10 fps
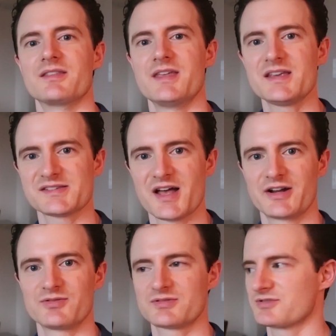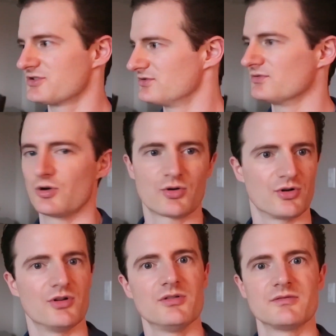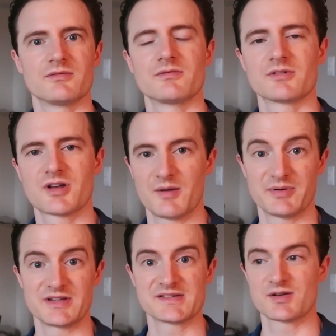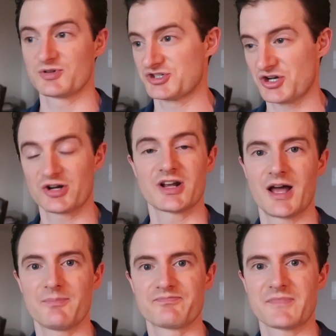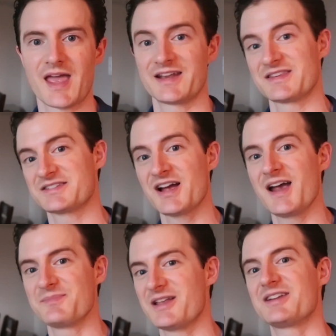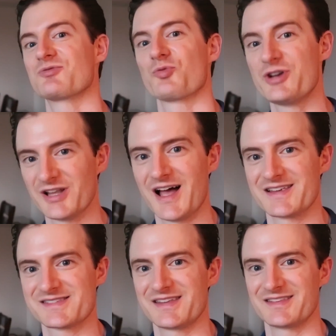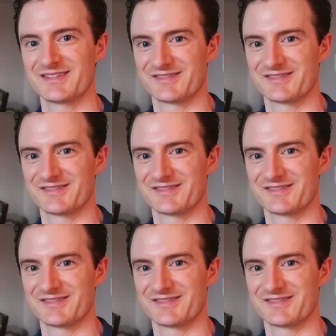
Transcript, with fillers: They sought out two local companies that were starting up, and at the time they didn't realize that